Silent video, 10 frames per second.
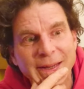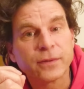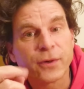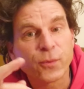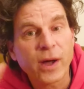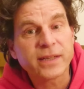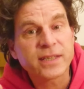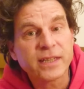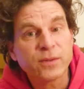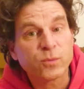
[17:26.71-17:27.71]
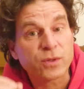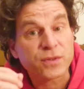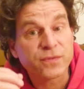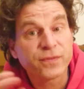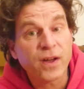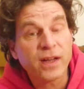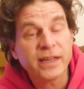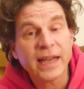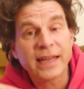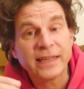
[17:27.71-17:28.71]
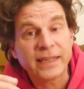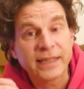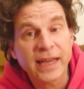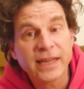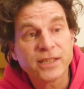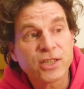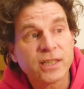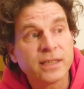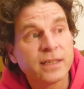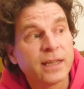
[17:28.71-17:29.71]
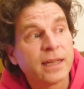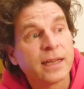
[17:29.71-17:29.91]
The writing was fun and engaging.